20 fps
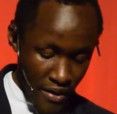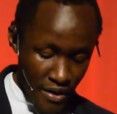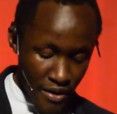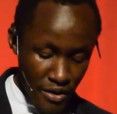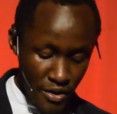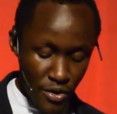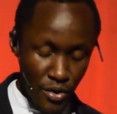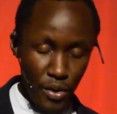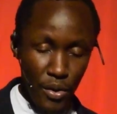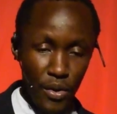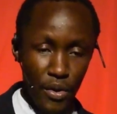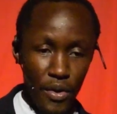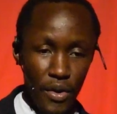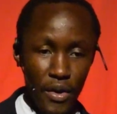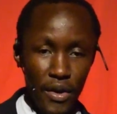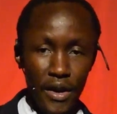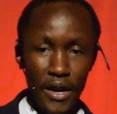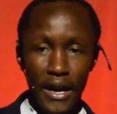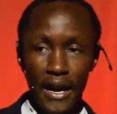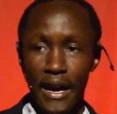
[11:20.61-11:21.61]
So
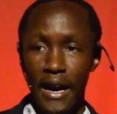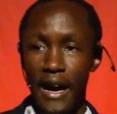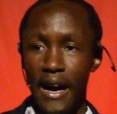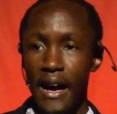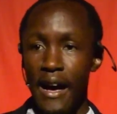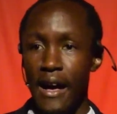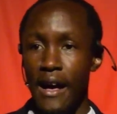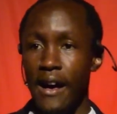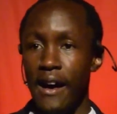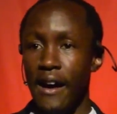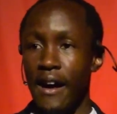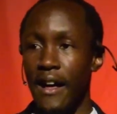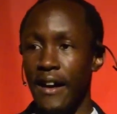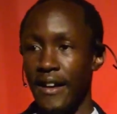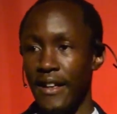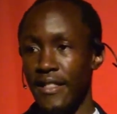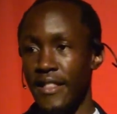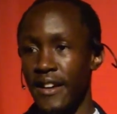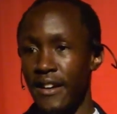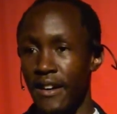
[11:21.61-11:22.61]

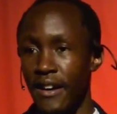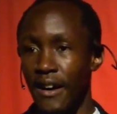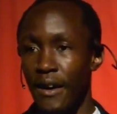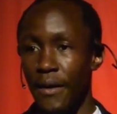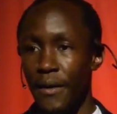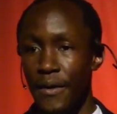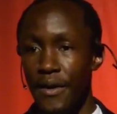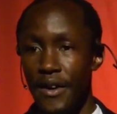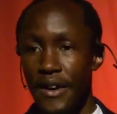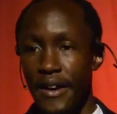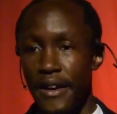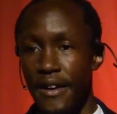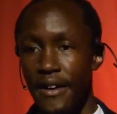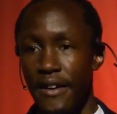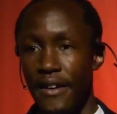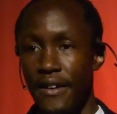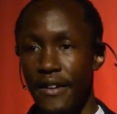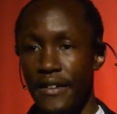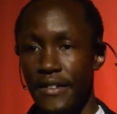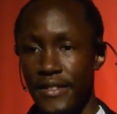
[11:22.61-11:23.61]
another
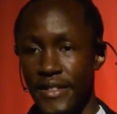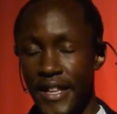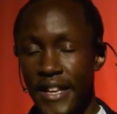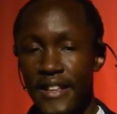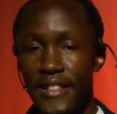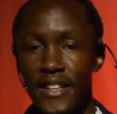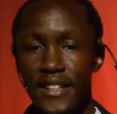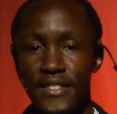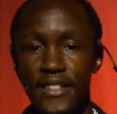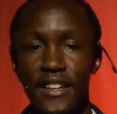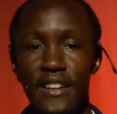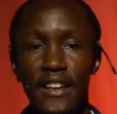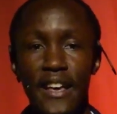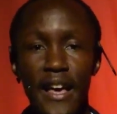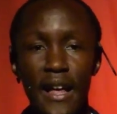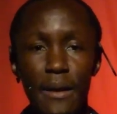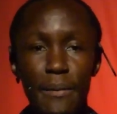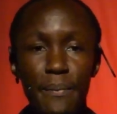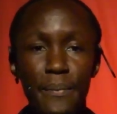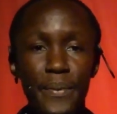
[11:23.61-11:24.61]
thing that can
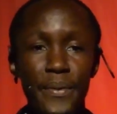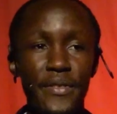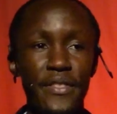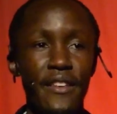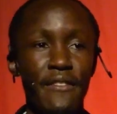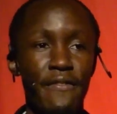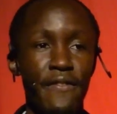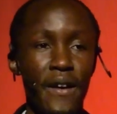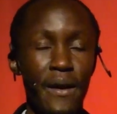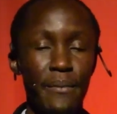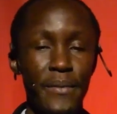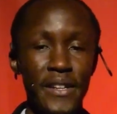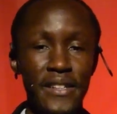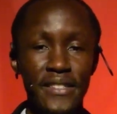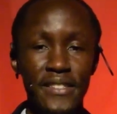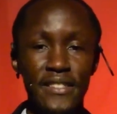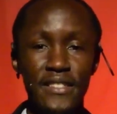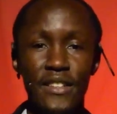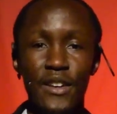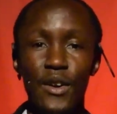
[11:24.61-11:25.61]
help the
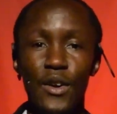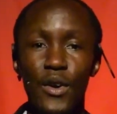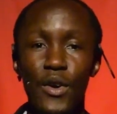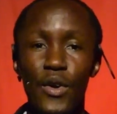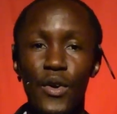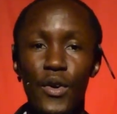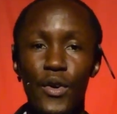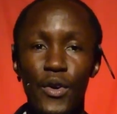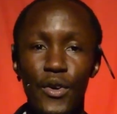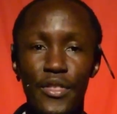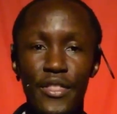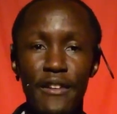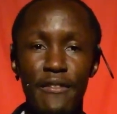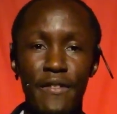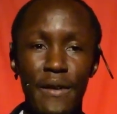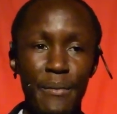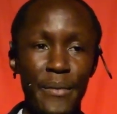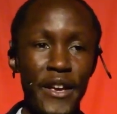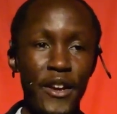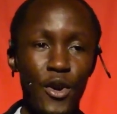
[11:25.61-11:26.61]
farmers or the
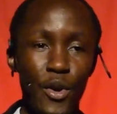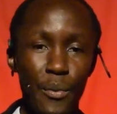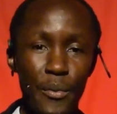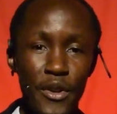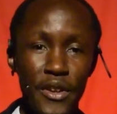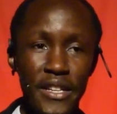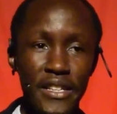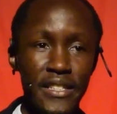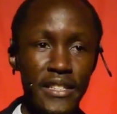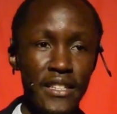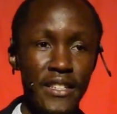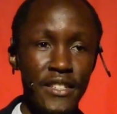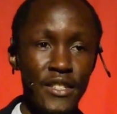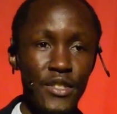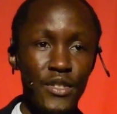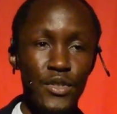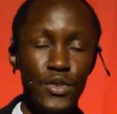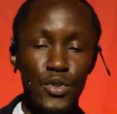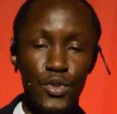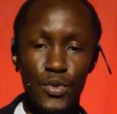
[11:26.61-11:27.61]
farming community
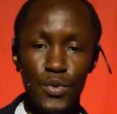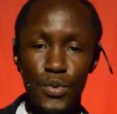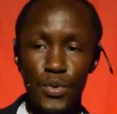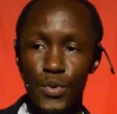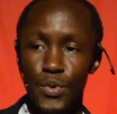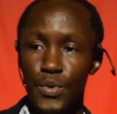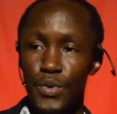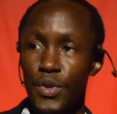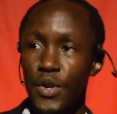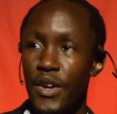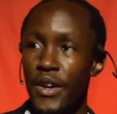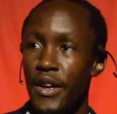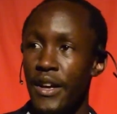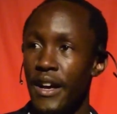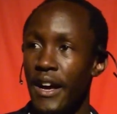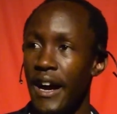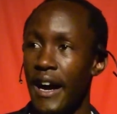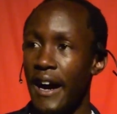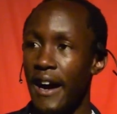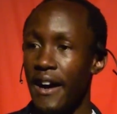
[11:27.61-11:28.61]
to
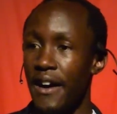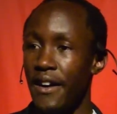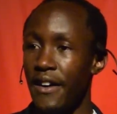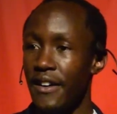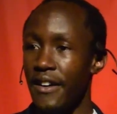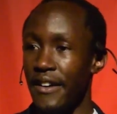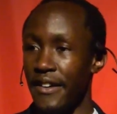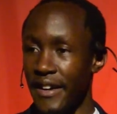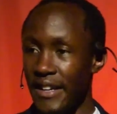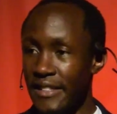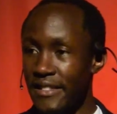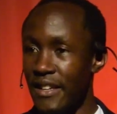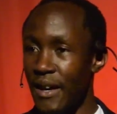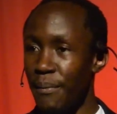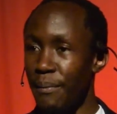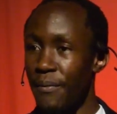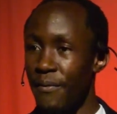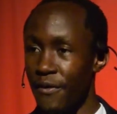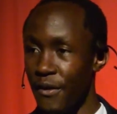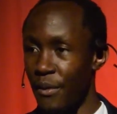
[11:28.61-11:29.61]
rise
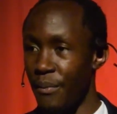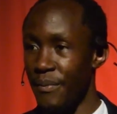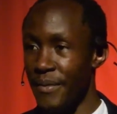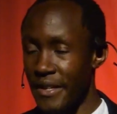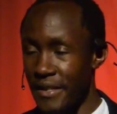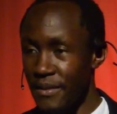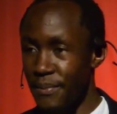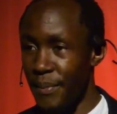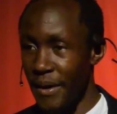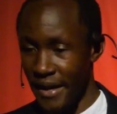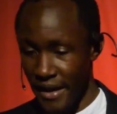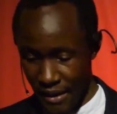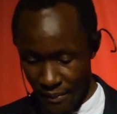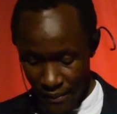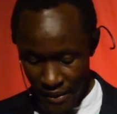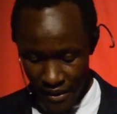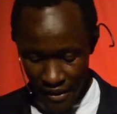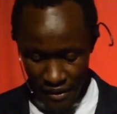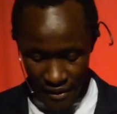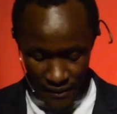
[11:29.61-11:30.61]
up from this
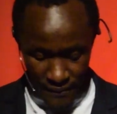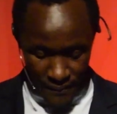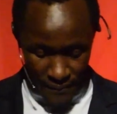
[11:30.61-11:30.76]
pandemic,